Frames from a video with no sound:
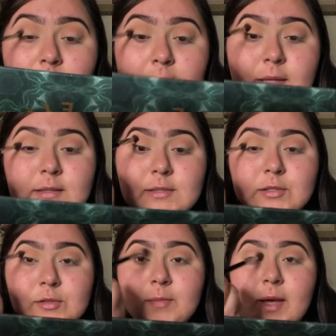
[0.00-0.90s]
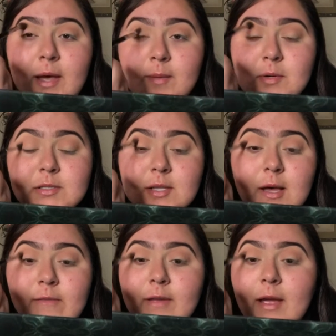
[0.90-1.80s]
I did do my eyebrows
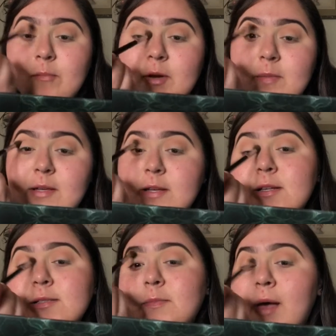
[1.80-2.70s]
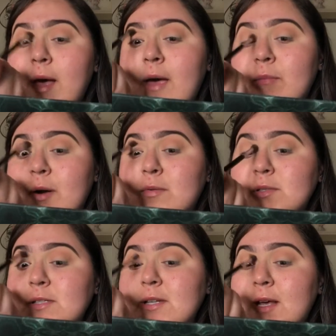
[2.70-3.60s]
off camera because my eyebrow
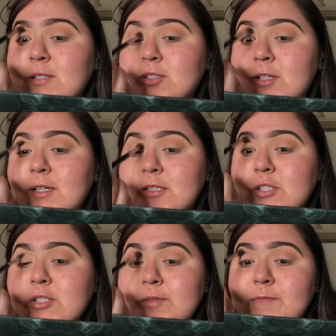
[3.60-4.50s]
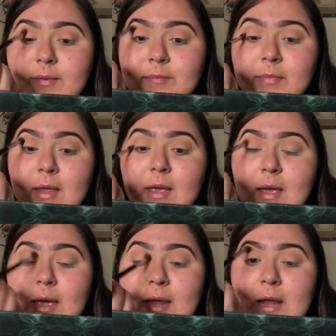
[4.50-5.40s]
routine has changed,
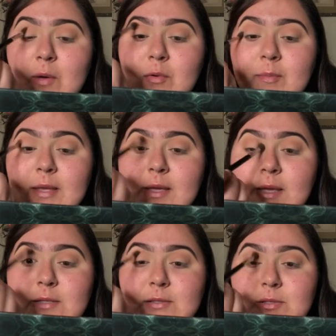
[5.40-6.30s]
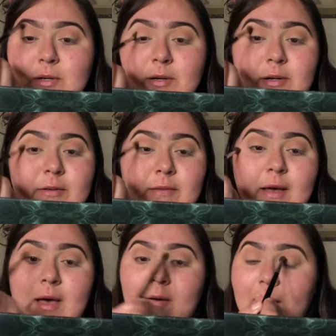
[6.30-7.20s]
and I will make a tutorial of
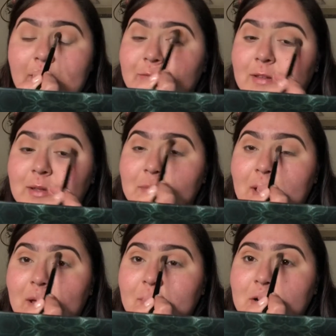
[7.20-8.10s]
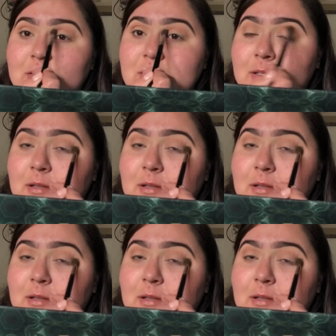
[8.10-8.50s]
how I fill in my eyebrows